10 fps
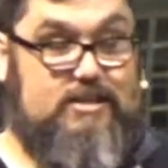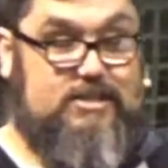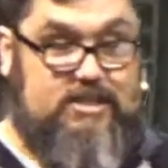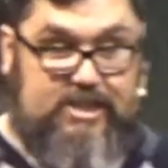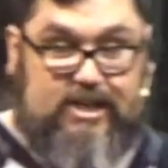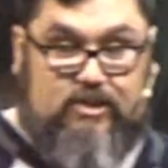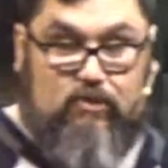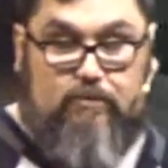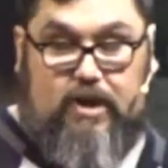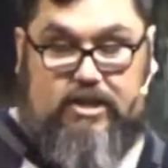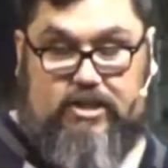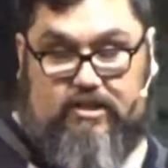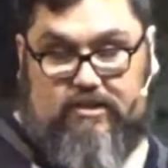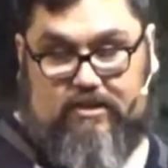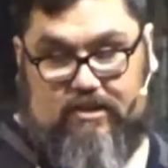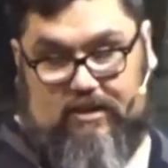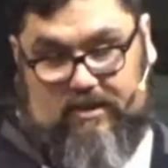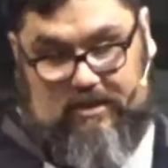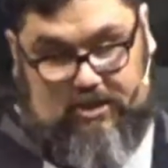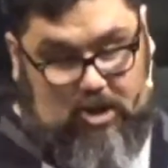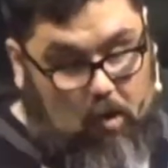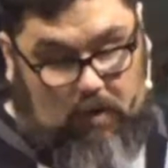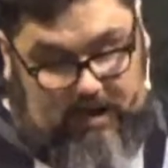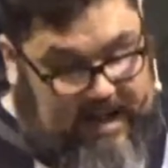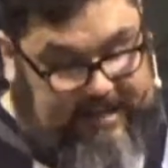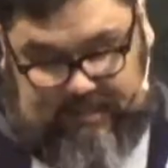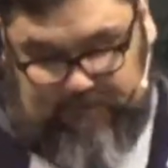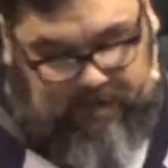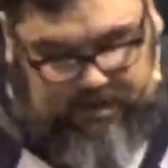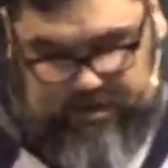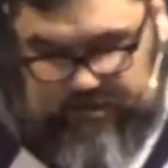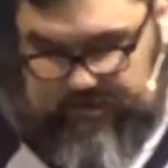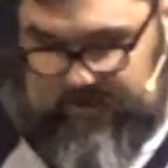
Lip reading: stick to a budget. No one likes a budget.